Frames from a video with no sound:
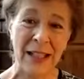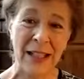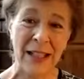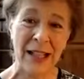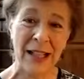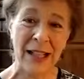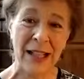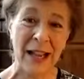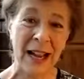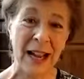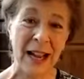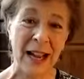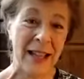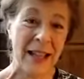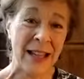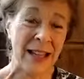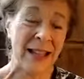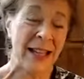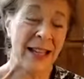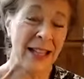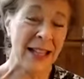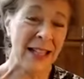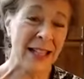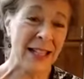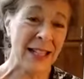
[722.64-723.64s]
I
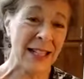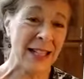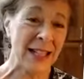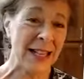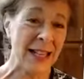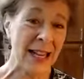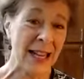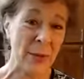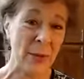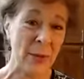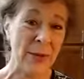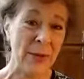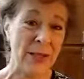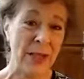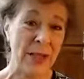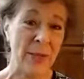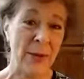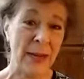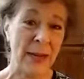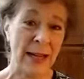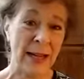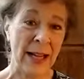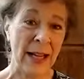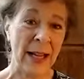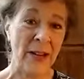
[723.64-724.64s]
think it is an
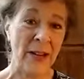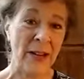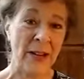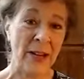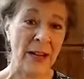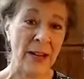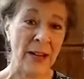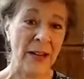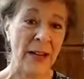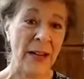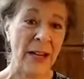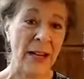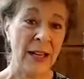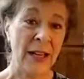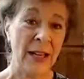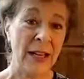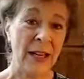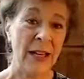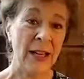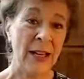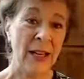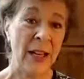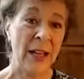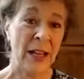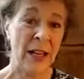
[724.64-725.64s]
epidemic out there. And
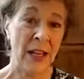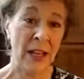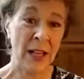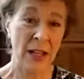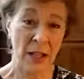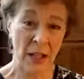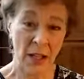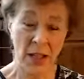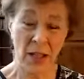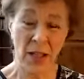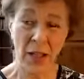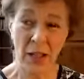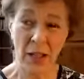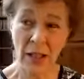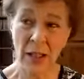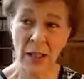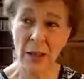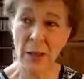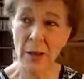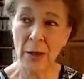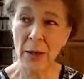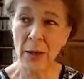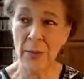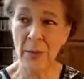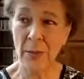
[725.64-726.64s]
I
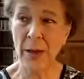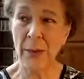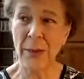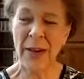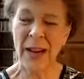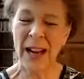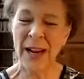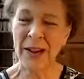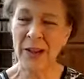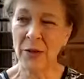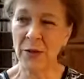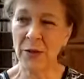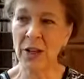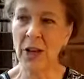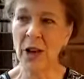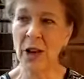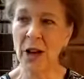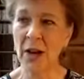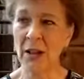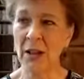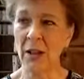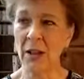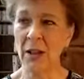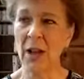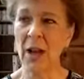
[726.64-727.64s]
don't
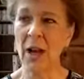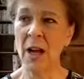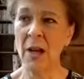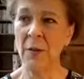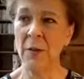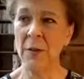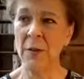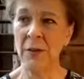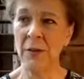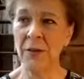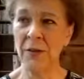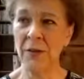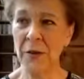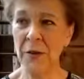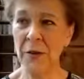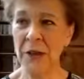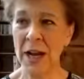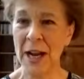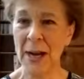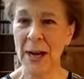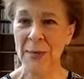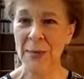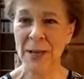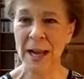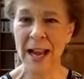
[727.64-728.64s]
talk a lot, but the few
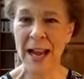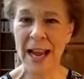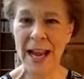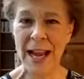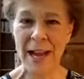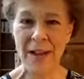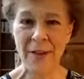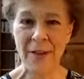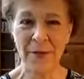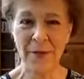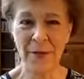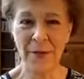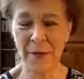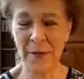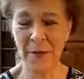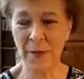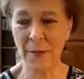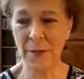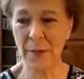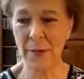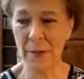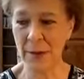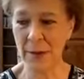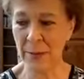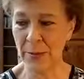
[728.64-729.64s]
times I have
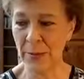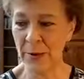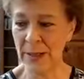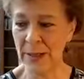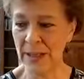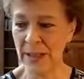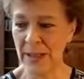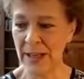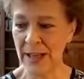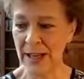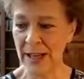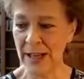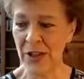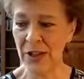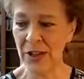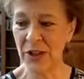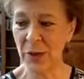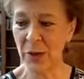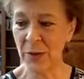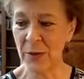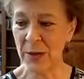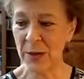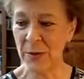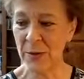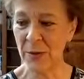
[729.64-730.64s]
made presentations, you
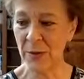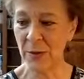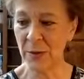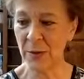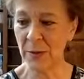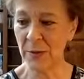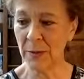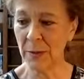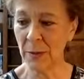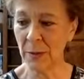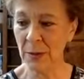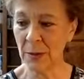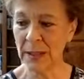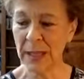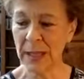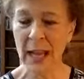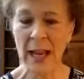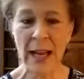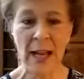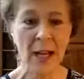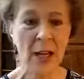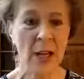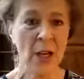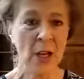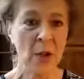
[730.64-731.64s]
know, people will
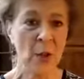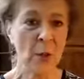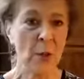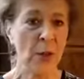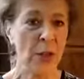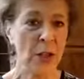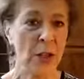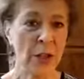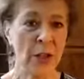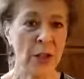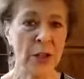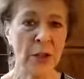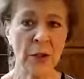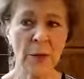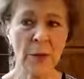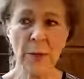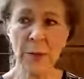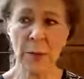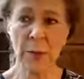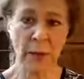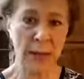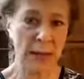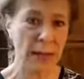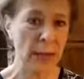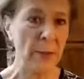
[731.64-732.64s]
say, well, you're
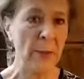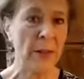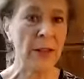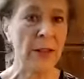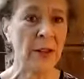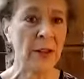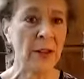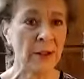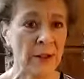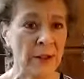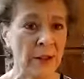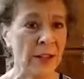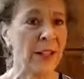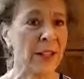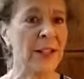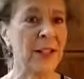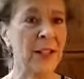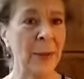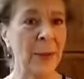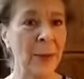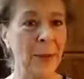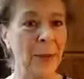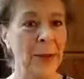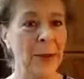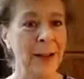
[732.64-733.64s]
blaming the
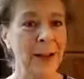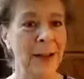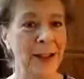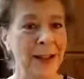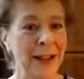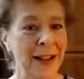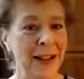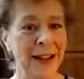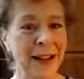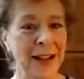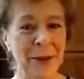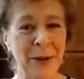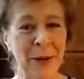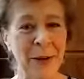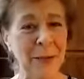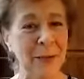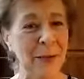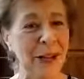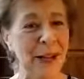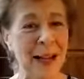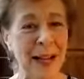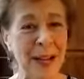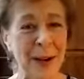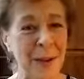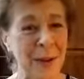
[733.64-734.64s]
victim. And I'm
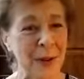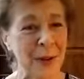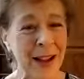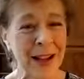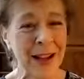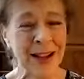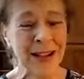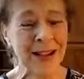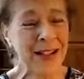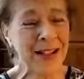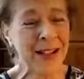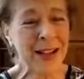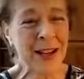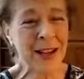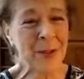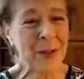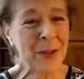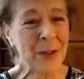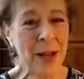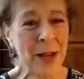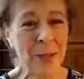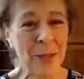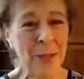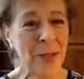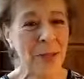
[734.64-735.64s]
like, I'm
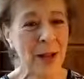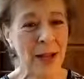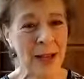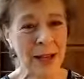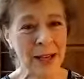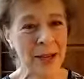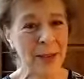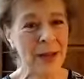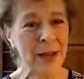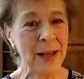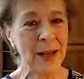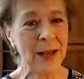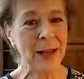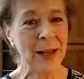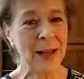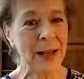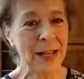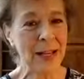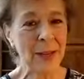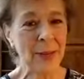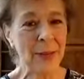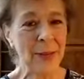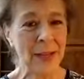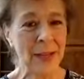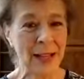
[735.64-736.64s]
not blaming
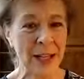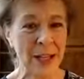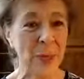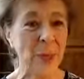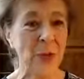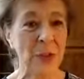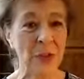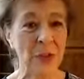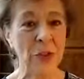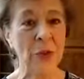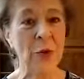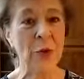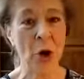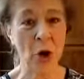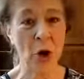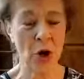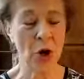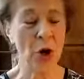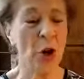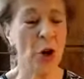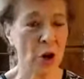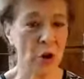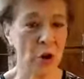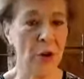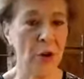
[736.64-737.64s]
anybody. That's what you
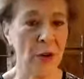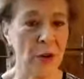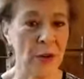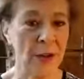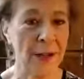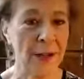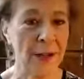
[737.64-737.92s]
heard.